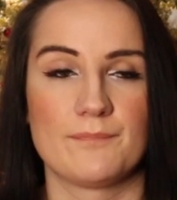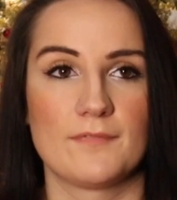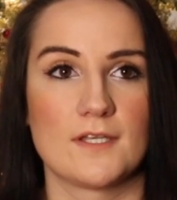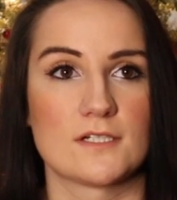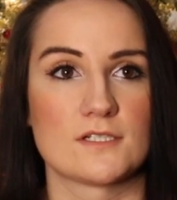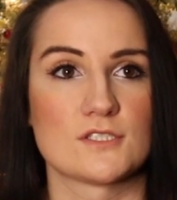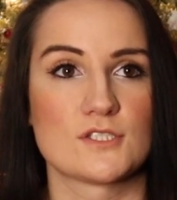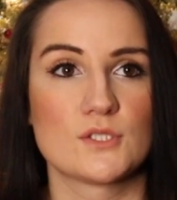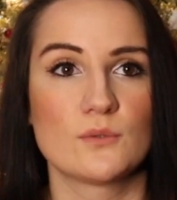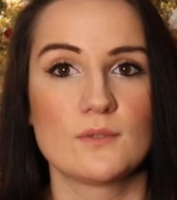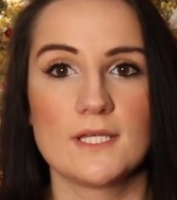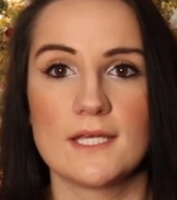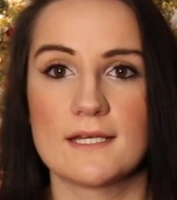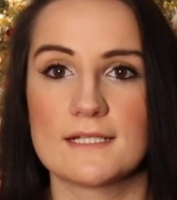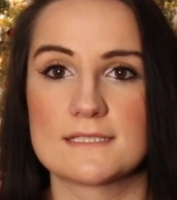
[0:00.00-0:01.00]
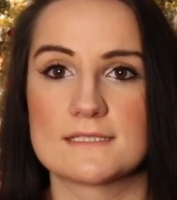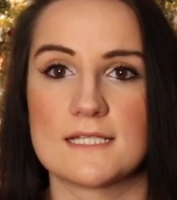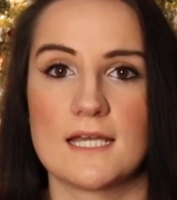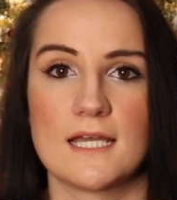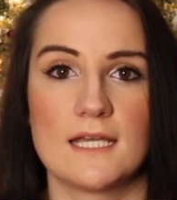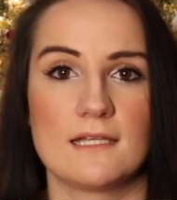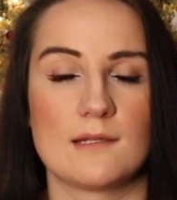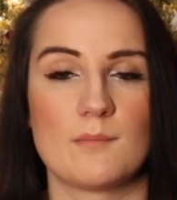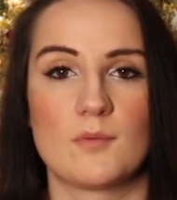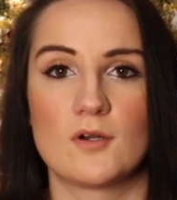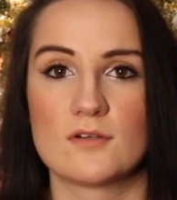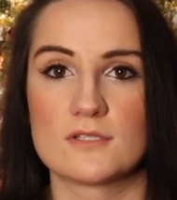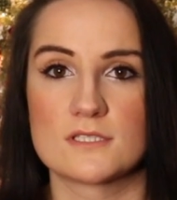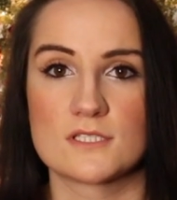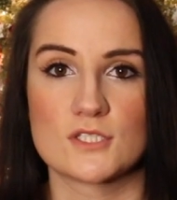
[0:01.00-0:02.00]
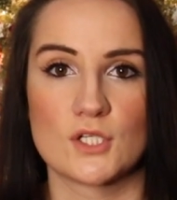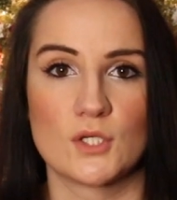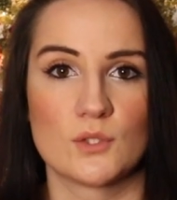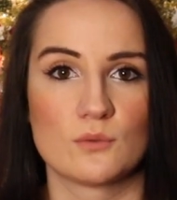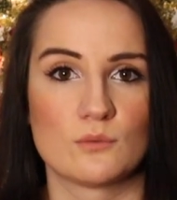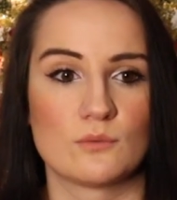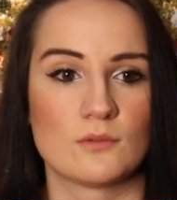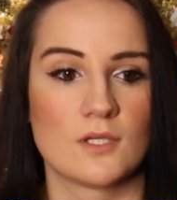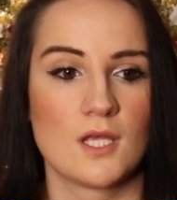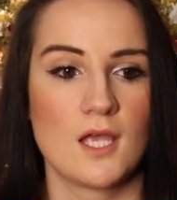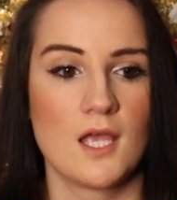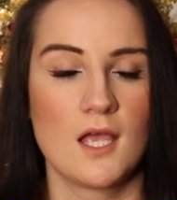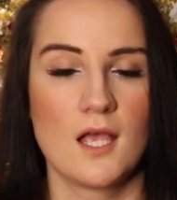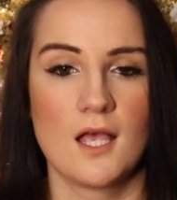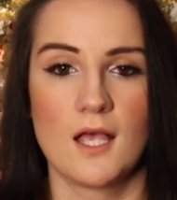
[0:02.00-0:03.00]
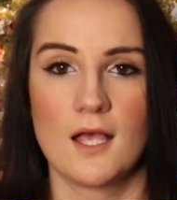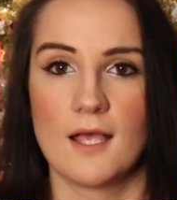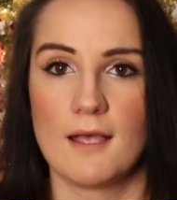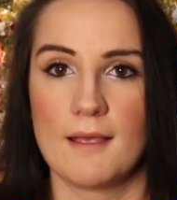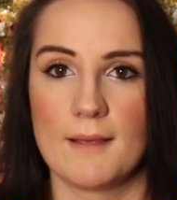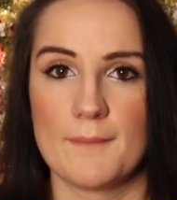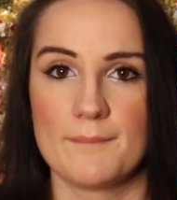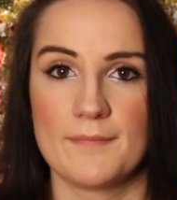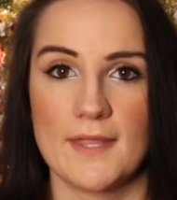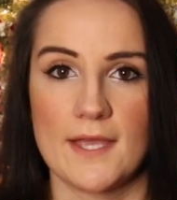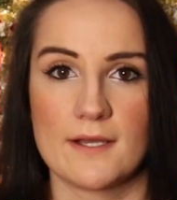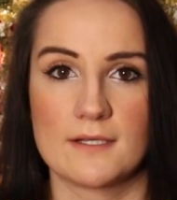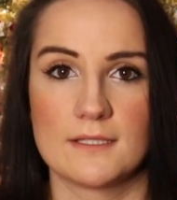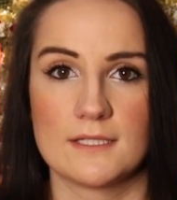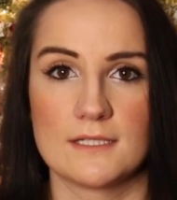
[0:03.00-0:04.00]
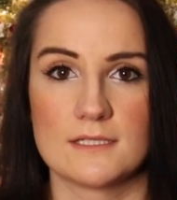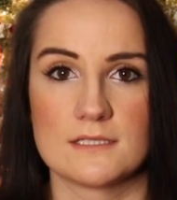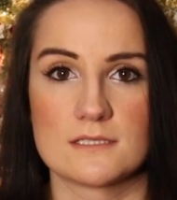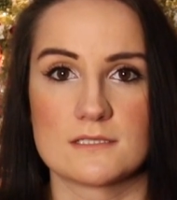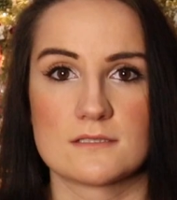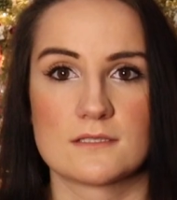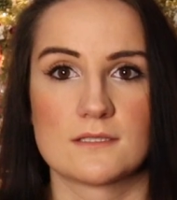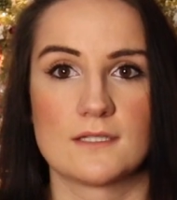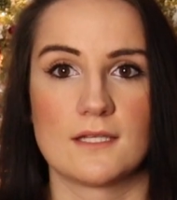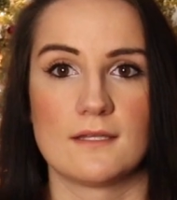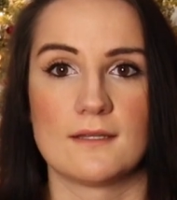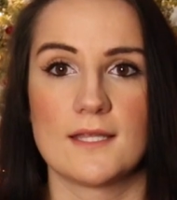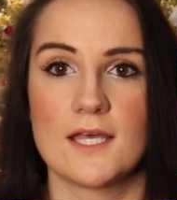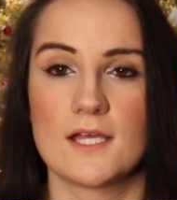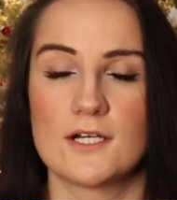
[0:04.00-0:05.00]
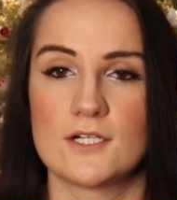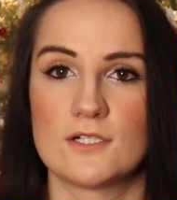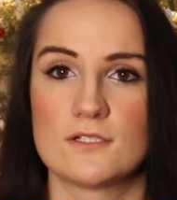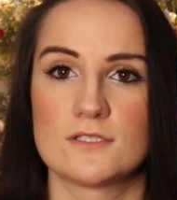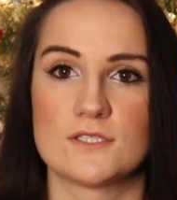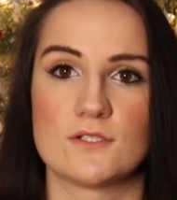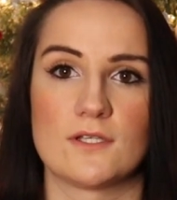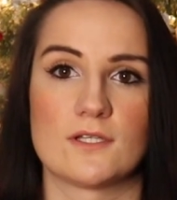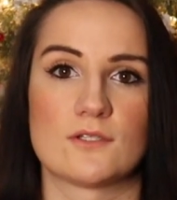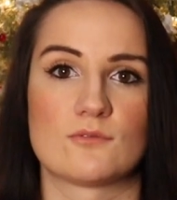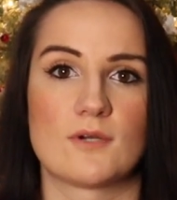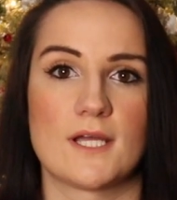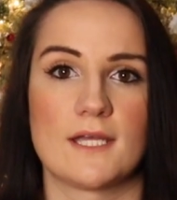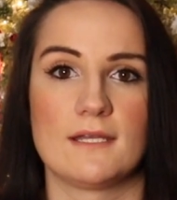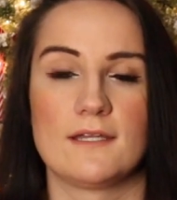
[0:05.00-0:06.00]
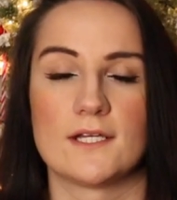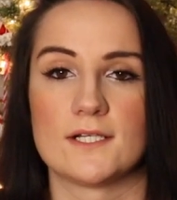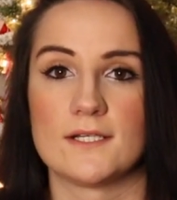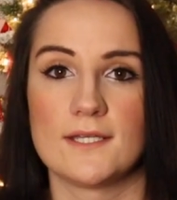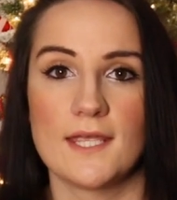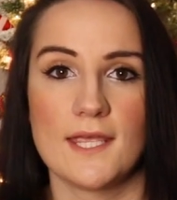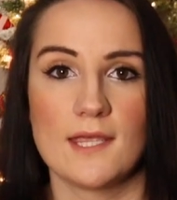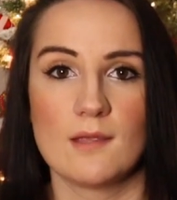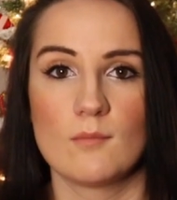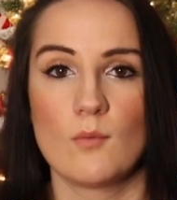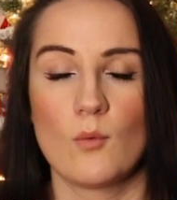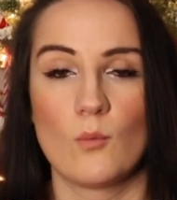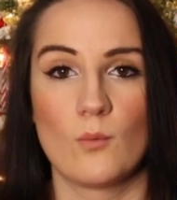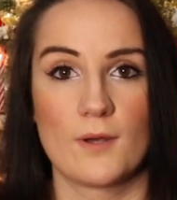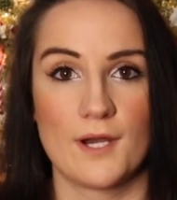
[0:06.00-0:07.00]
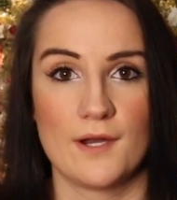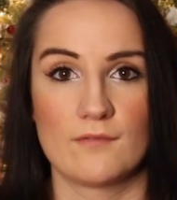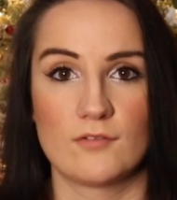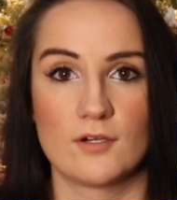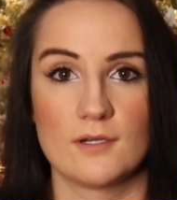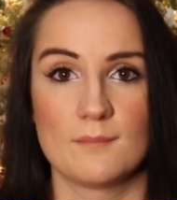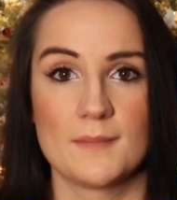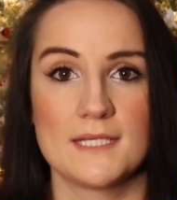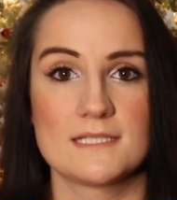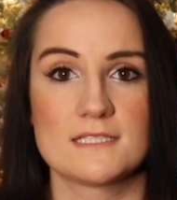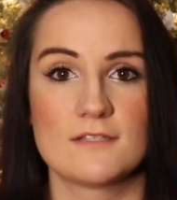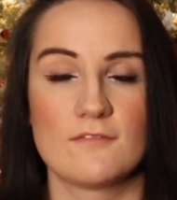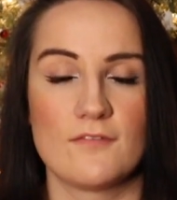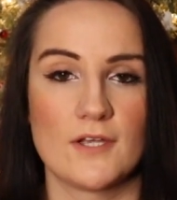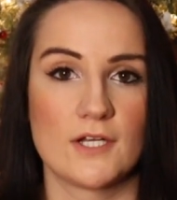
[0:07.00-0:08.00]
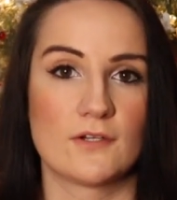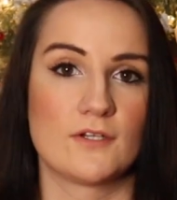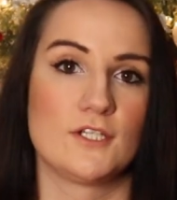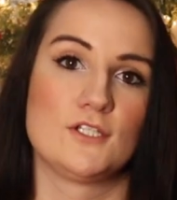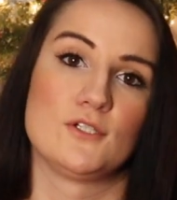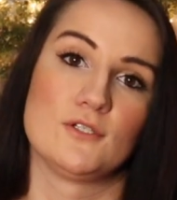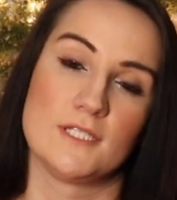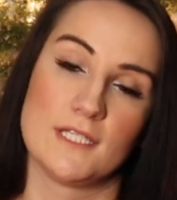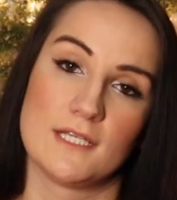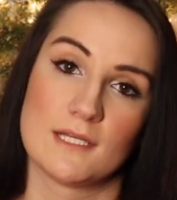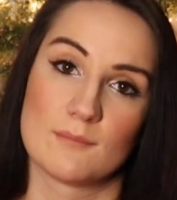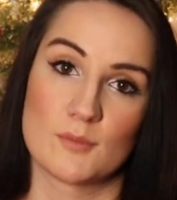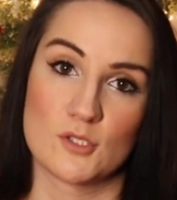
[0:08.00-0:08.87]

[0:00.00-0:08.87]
their zodiac sign, their birthstone necklace, the letters, you can write their name, whatever. It makes it very unique and